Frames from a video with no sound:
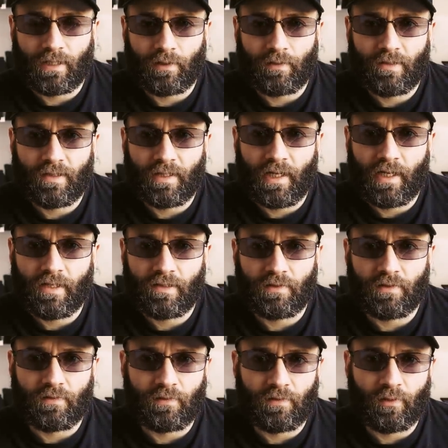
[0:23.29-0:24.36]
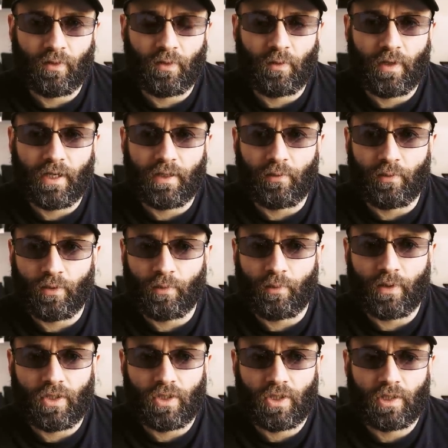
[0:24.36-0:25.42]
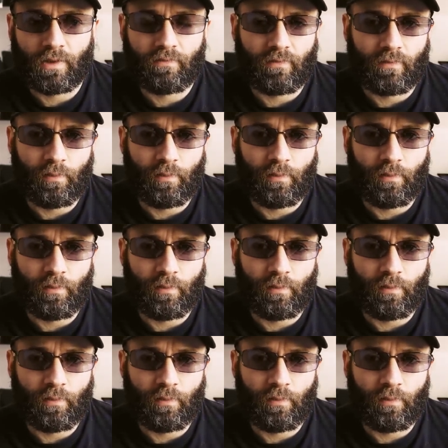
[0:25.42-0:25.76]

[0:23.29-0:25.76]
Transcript: downstairs to throw away the rubbish,